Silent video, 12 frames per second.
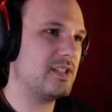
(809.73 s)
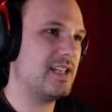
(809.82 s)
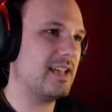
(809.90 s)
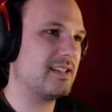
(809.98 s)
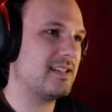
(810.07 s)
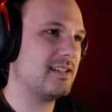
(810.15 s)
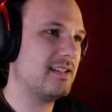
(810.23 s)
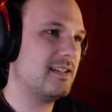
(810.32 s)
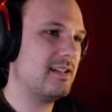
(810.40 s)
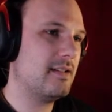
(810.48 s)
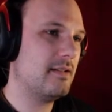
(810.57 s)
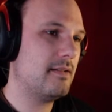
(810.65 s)
chest.
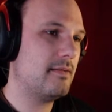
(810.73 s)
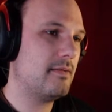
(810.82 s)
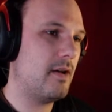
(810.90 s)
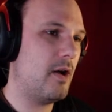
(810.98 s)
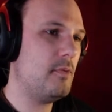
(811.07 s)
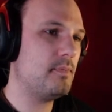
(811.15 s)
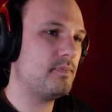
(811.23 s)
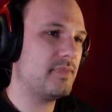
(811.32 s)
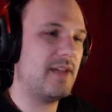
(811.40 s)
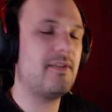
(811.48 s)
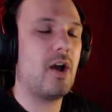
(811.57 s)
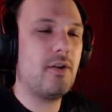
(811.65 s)
Oh,
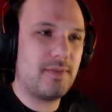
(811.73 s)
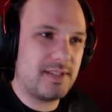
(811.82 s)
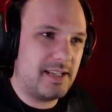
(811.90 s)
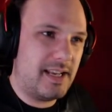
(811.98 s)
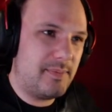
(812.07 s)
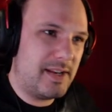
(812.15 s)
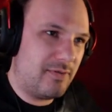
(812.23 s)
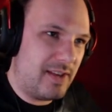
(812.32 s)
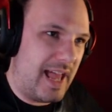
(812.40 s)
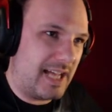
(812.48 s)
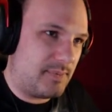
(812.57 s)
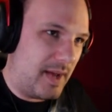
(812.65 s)
there we go. It was a little bit of a
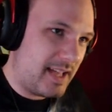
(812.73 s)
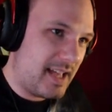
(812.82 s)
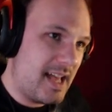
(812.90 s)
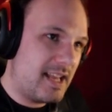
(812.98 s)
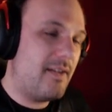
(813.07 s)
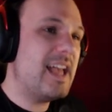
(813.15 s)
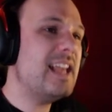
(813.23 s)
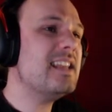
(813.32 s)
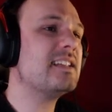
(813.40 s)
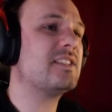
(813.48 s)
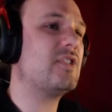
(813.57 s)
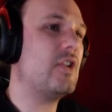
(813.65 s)
lag spike. Now, in
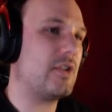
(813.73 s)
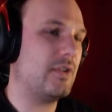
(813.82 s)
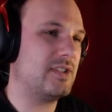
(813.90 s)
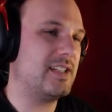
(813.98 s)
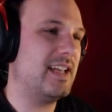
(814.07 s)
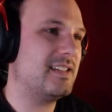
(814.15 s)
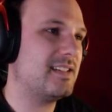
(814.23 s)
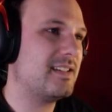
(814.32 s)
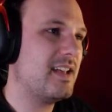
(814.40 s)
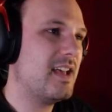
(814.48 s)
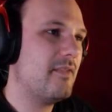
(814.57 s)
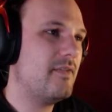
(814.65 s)
this circle chest...
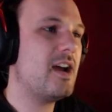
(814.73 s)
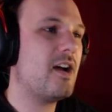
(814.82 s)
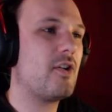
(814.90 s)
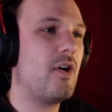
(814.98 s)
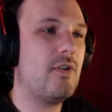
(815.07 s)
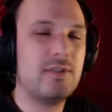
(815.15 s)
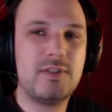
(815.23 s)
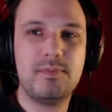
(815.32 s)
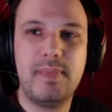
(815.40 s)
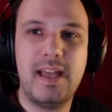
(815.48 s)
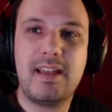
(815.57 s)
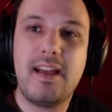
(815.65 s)
we are going to
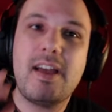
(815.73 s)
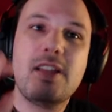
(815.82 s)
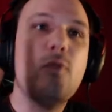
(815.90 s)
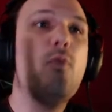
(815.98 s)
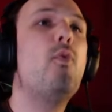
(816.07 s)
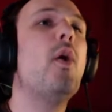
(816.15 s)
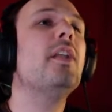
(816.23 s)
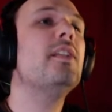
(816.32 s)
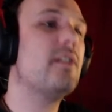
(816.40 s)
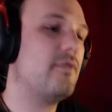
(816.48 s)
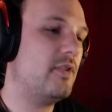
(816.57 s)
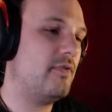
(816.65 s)
make
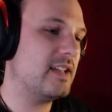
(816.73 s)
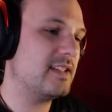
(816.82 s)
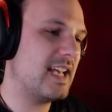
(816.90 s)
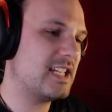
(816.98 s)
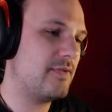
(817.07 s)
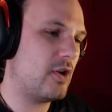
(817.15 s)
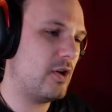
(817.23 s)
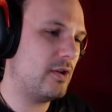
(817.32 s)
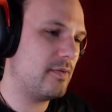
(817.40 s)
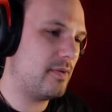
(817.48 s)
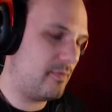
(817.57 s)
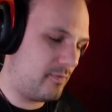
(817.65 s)
wonderful things. Actually, we're
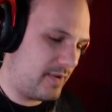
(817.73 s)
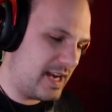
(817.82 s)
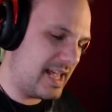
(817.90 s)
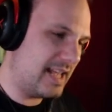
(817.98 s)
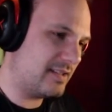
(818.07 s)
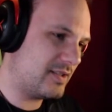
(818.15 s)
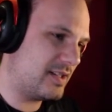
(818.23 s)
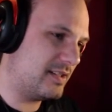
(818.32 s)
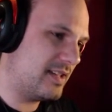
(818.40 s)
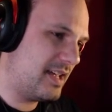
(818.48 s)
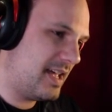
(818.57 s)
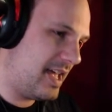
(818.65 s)
only really
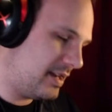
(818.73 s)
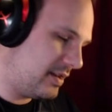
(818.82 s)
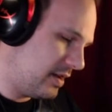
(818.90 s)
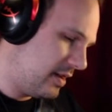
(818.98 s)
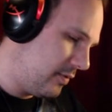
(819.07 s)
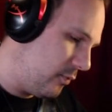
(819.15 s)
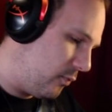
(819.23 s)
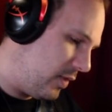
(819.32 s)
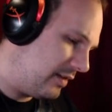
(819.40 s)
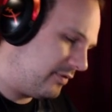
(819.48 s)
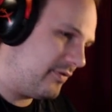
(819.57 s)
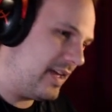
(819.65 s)
interested in
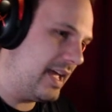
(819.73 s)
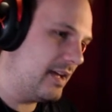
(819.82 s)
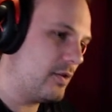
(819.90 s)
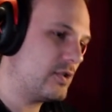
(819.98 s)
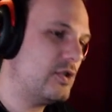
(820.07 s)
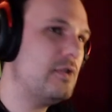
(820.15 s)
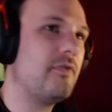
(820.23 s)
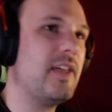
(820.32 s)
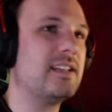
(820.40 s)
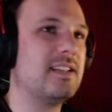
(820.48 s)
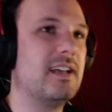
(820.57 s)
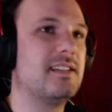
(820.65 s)
one thing, or 2
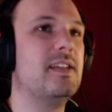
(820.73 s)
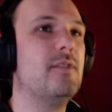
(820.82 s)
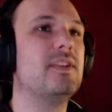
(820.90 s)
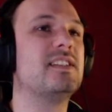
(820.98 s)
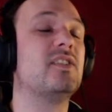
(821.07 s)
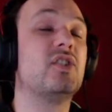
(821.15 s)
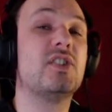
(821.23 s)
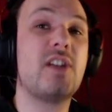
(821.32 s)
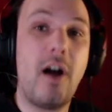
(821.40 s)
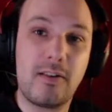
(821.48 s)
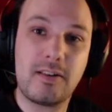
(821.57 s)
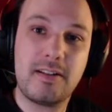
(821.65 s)
things actually, which is
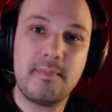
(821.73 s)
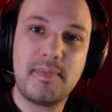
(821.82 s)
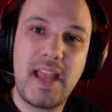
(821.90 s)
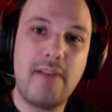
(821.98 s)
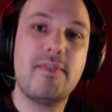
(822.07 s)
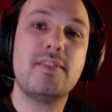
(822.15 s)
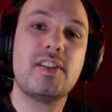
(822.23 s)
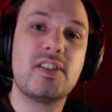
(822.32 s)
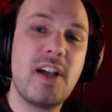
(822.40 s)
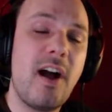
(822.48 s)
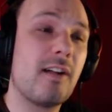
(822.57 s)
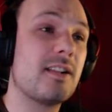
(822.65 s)
chalk. And with the
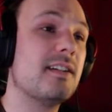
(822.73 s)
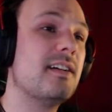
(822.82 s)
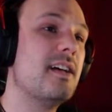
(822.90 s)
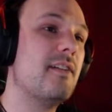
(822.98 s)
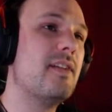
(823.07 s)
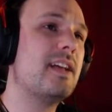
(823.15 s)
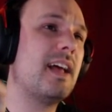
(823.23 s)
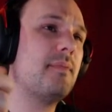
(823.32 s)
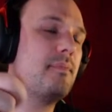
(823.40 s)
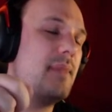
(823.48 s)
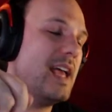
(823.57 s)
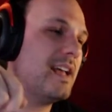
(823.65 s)
chalk, we
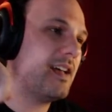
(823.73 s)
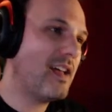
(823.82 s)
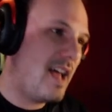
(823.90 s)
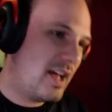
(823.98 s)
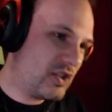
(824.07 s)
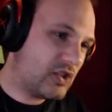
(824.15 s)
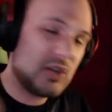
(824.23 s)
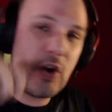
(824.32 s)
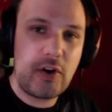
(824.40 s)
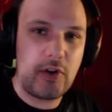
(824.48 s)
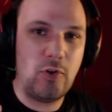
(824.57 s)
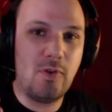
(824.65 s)
can make a
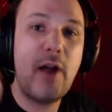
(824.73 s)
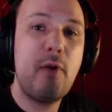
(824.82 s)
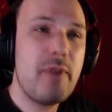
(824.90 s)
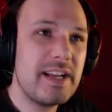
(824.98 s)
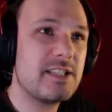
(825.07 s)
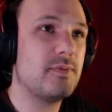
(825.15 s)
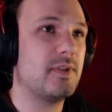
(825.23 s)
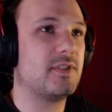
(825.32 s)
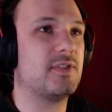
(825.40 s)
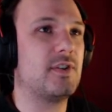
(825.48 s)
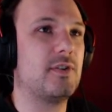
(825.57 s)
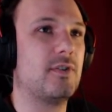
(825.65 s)
circle, a ritual
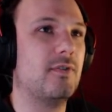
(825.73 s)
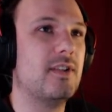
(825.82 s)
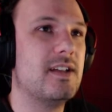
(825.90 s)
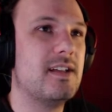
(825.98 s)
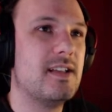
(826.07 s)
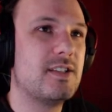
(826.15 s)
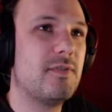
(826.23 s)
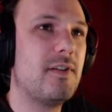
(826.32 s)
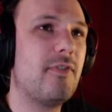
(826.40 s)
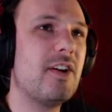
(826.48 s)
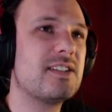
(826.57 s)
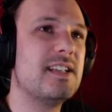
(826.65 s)
circle. So we
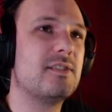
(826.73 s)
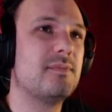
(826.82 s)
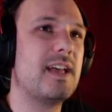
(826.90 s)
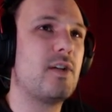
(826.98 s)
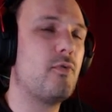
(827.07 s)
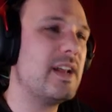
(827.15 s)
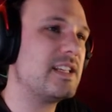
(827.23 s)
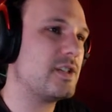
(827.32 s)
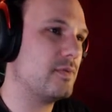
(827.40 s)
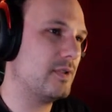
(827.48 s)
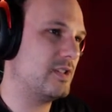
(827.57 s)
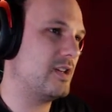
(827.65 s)
first need to make
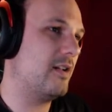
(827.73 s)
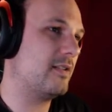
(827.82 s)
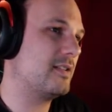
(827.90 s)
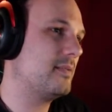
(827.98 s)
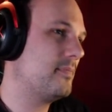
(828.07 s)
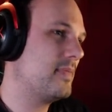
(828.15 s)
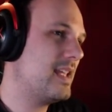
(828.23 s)
ritual chalk.